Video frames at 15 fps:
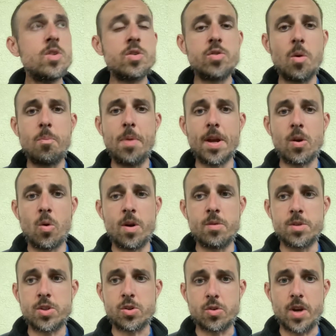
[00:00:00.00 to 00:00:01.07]
So Bitcoin
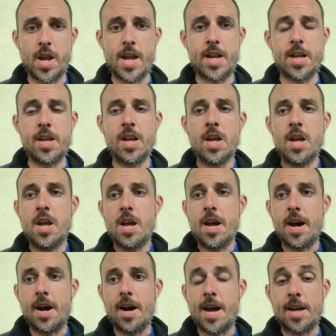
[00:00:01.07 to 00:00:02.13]
was created
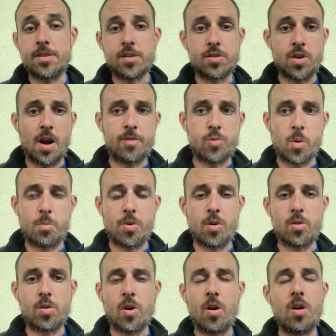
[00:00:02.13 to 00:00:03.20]
as a software
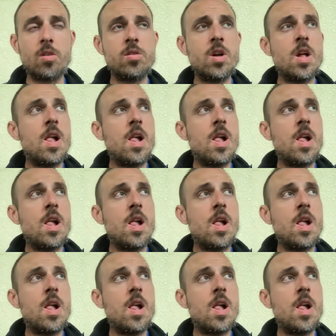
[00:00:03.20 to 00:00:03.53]
protocol,